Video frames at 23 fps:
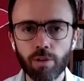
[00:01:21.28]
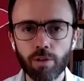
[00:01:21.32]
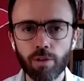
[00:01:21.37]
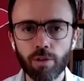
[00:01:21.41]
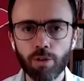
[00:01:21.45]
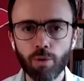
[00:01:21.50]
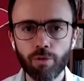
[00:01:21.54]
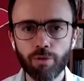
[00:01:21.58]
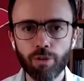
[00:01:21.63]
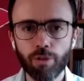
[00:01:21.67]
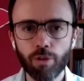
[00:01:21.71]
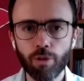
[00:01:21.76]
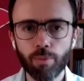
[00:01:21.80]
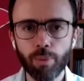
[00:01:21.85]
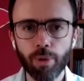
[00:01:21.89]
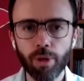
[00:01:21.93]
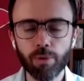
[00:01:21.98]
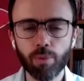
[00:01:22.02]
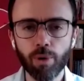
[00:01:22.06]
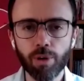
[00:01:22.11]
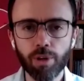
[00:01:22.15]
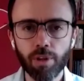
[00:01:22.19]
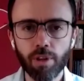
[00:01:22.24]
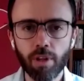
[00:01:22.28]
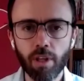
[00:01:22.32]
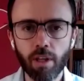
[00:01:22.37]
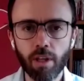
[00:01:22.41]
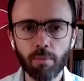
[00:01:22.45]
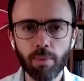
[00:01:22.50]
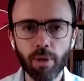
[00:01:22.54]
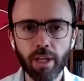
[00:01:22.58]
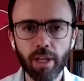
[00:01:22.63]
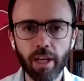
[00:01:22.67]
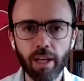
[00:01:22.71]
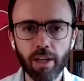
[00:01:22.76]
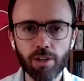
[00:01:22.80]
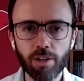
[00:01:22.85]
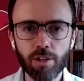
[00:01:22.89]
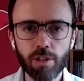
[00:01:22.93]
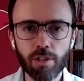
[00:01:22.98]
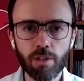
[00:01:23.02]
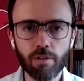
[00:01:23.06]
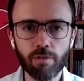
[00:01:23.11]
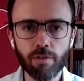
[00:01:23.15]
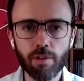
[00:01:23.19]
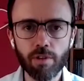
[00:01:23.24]
your view, Piet, what are the
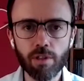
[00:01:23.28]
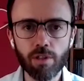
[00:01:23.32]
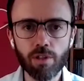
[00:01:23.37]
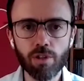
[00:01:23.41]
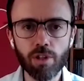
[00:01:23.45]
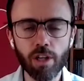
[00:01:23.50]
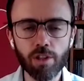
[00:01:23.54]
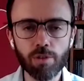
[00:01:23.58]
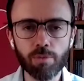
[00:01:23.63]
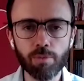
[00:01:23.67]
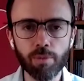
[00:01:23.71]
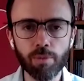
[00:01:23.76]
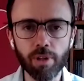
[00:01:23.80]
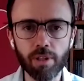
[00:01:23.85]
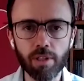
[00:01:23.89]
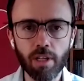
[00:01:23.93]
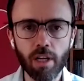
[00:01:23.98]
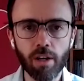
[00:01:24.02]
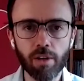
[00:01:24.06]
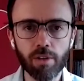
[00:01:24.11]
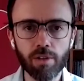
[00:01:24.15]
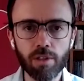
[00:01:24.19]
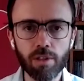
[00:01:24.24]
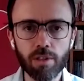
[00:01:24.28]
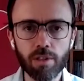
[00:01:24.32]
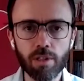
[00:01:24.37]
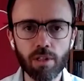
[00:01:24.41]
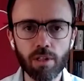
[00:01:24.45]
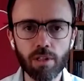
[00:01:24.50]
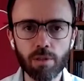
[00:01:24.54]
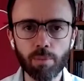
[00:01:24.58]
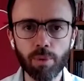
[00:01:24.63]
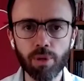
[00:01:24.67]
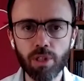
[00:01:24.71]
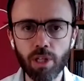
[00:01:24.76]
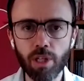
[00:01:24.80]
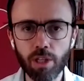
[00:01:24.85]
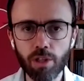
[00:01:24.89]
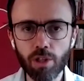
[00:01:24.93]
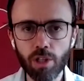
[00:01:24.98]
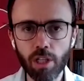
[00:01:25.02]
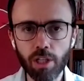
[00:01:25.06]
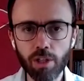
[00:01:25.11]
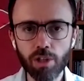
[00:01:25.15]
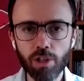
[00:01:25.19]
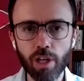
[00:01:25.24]
implications of this judgment? How does this
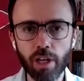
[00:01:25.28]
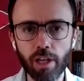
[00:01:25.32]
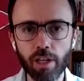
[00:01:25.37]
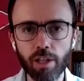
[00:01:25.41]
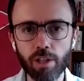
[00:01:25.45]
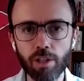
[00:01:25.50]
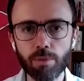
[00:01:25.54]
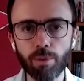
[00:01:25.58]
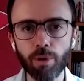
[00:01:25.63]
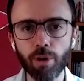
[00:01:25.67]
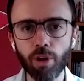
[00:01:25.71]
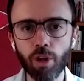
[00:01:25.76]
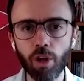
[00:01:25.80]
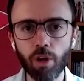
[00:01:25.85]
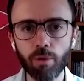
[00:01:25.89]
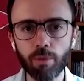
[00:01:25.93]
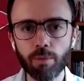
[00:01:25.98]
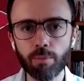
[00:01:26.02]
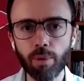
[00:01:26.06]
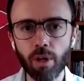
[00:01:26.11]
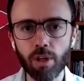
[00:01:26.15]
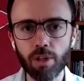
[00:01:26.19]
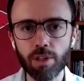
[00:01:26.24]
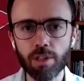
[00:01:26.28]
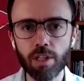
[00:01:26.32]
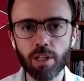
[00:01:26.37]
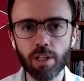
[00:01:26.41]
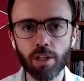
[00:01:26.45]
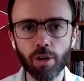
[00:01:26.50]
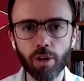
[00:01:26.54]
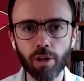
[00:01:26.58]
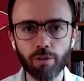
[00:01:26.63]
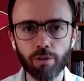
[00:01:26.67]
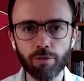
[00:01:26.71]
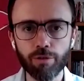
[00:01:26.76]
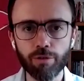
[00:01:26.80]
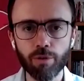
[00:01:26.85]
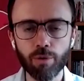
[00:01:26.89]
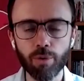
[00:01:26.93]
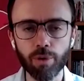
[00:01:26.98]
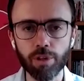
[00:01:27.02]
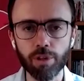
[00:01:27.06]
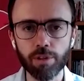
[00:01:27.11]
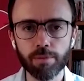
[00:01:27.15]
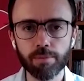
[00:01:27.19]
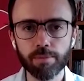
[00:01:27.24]
potentially change procurement policy going
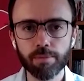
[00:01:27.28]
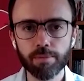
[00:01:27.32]
forward?